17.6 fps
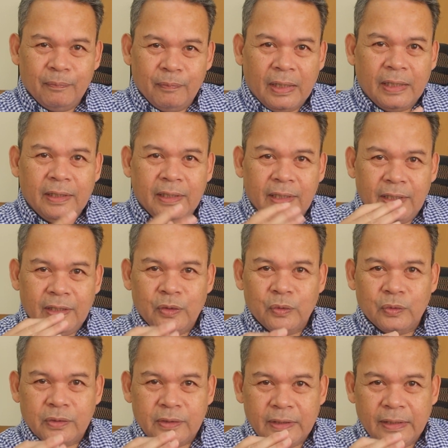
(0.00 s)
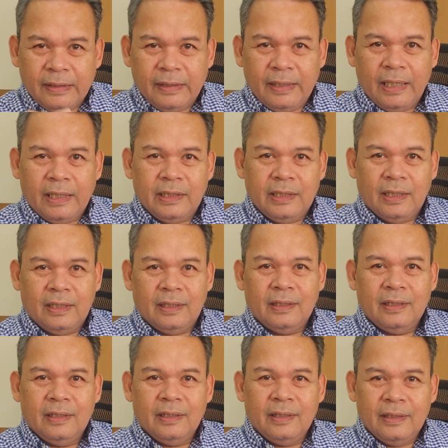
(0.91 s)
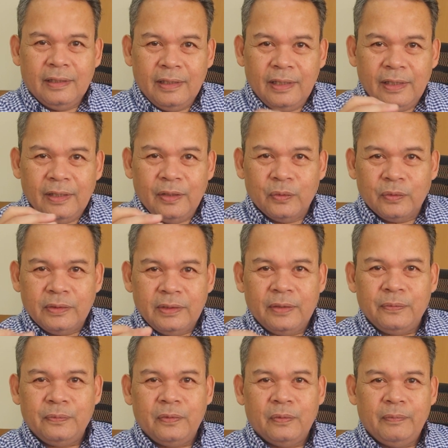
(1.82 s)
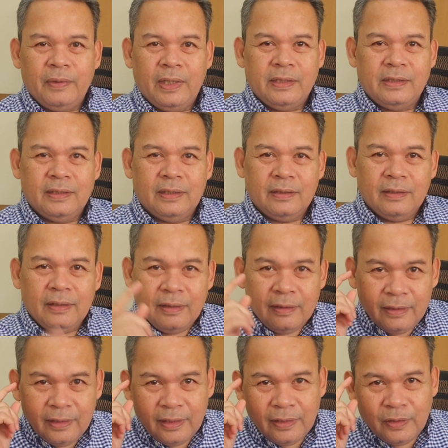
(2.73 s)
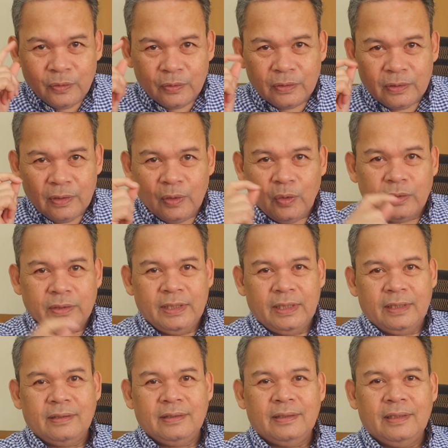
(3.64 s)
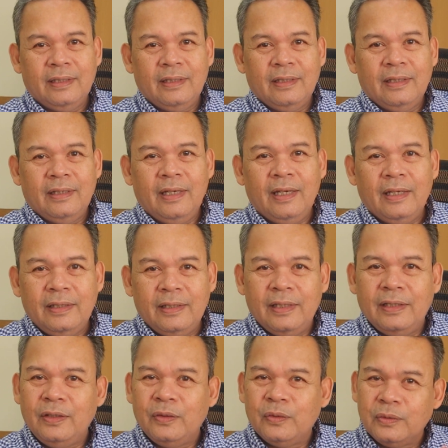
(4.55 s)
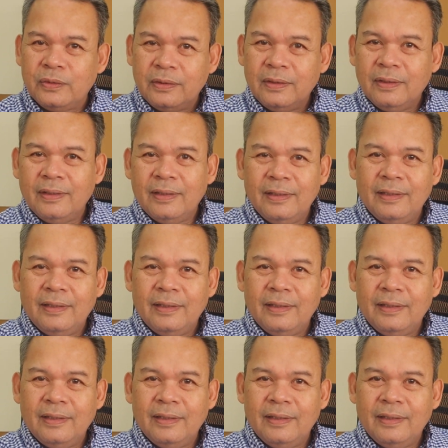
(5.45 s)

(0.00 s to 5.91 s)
but they use data they use information, they use logics, and they use